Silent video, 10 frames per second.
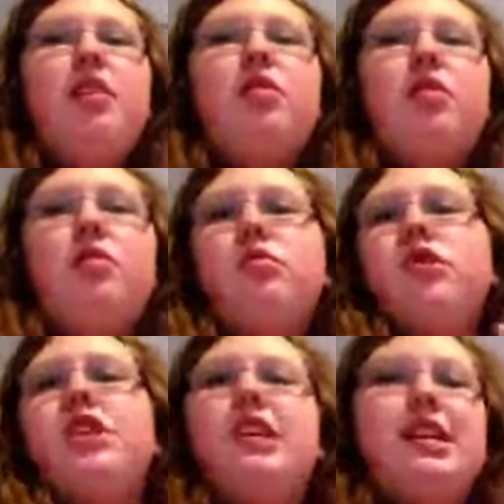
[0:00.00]
So
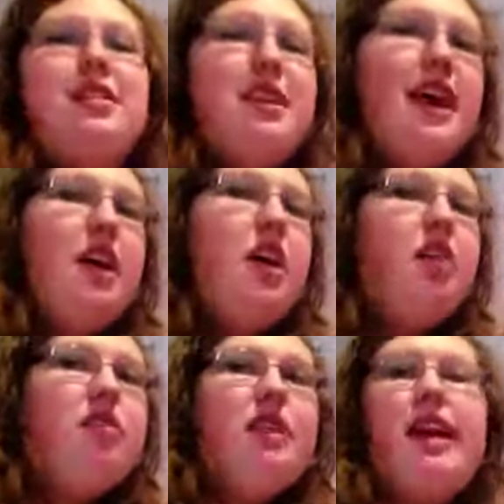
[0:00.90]
she needs to get
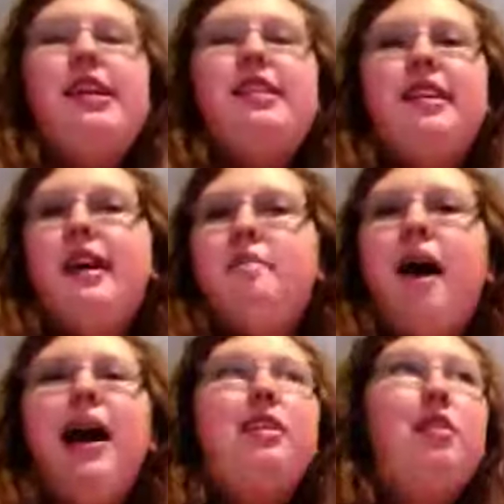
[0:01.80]
hers and I need to get
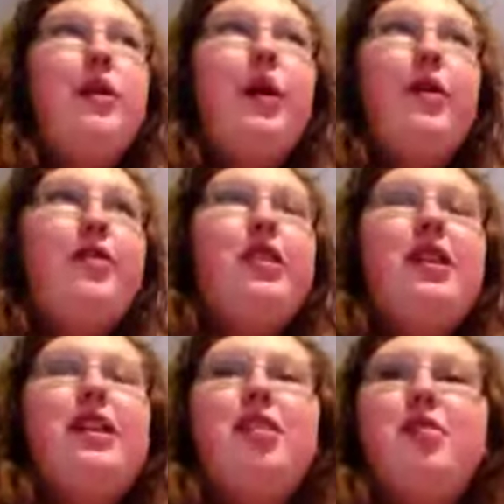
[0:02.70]
mine. So
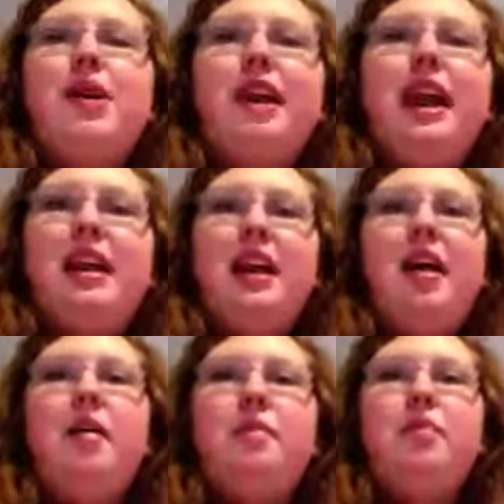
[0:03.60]
hopefully this weekend
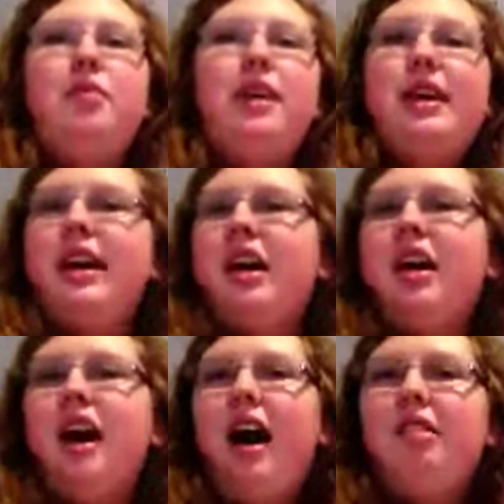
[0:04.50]
um, we can get
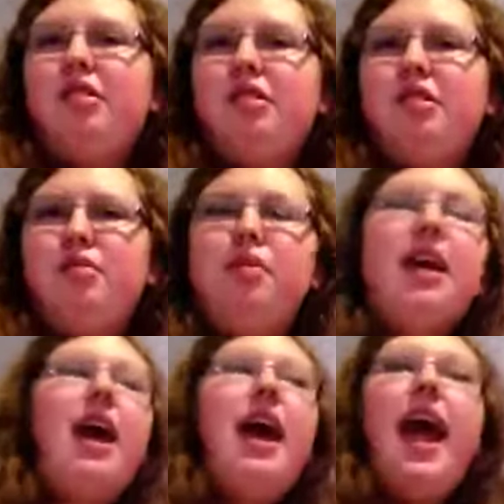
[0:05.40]
our costumes,
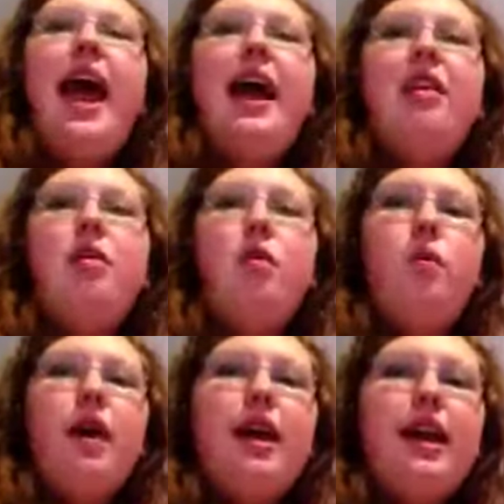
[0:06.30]
and
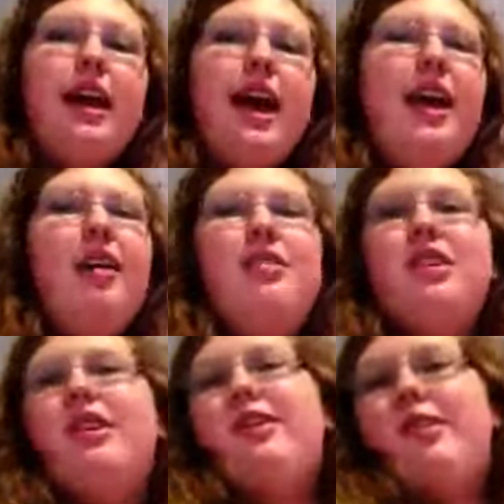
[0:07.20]
what I get I'll
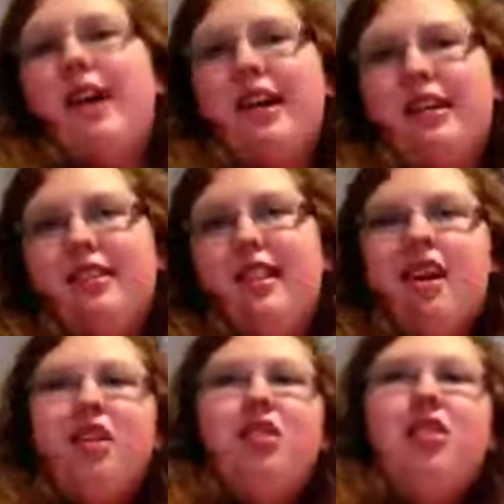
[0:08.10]
show you guys.
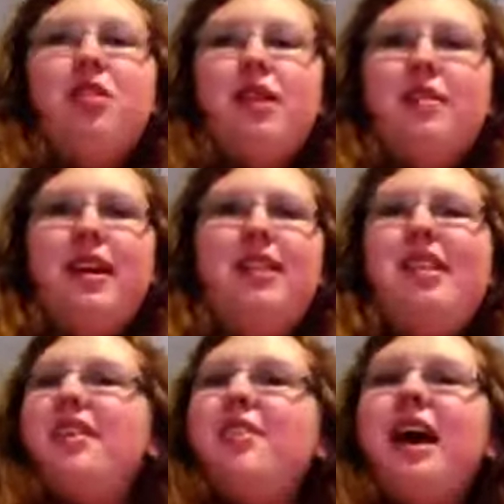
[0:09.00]
So anyways,
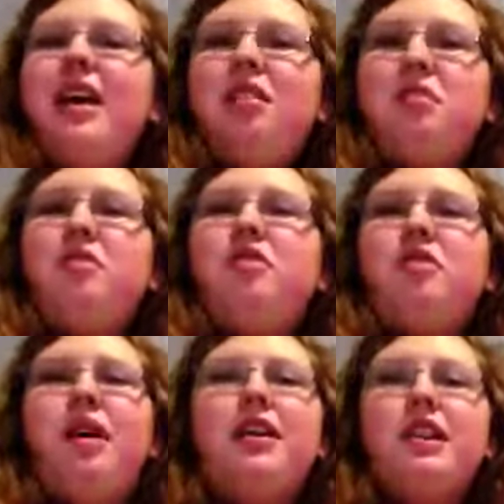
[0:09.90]
thank you guys so much for
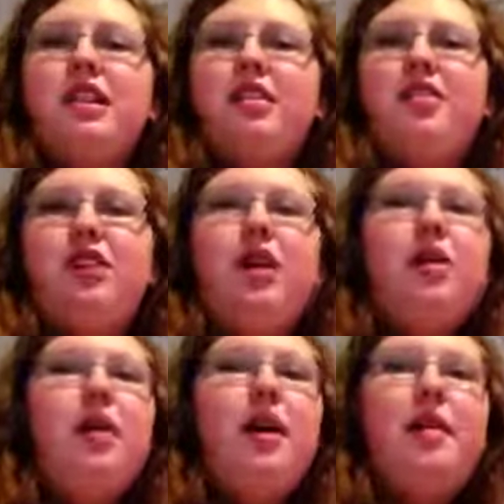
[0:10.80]
watching this
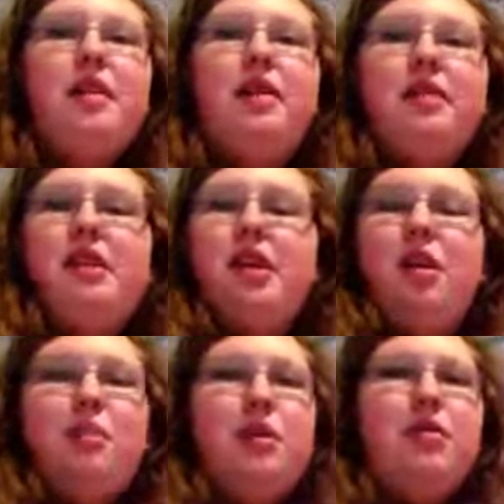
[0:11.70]
video. Um, I really
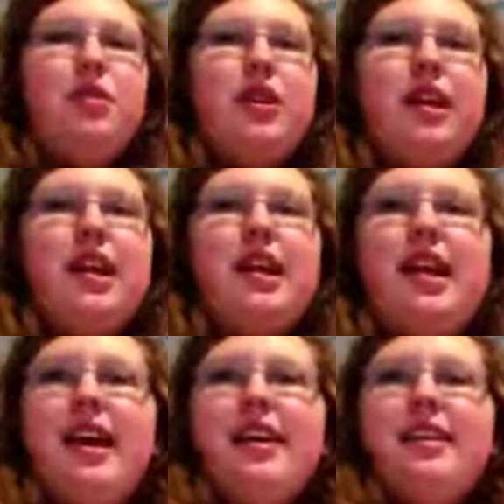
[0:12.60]
hope you enjoyed it,
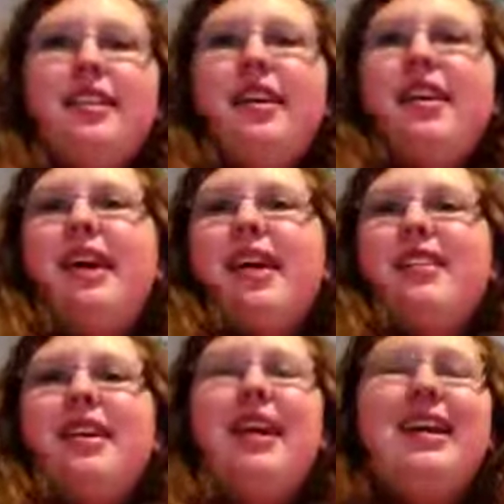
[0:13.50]
and
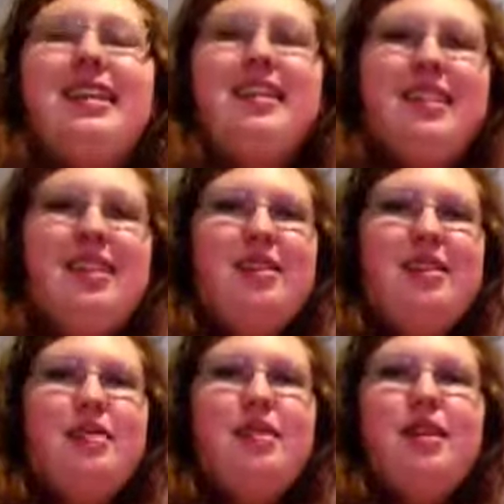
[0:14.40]
yes, I guess I'll see you
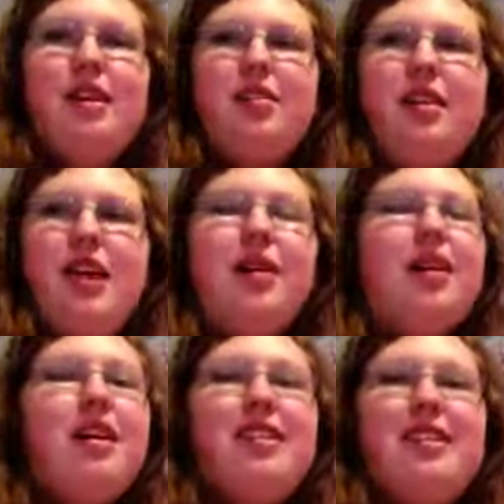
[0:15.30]
soon with another video.
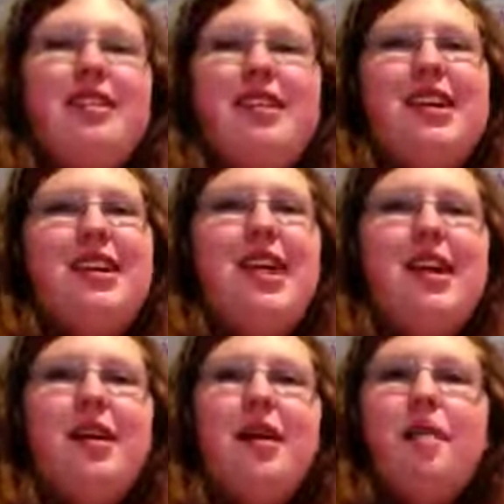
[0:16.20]
So I'll see you
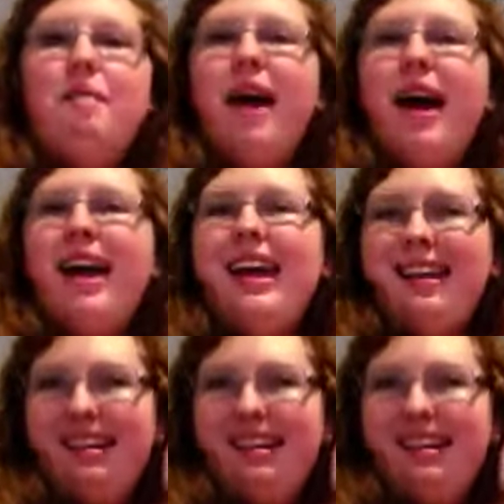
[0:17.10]
later. Bye!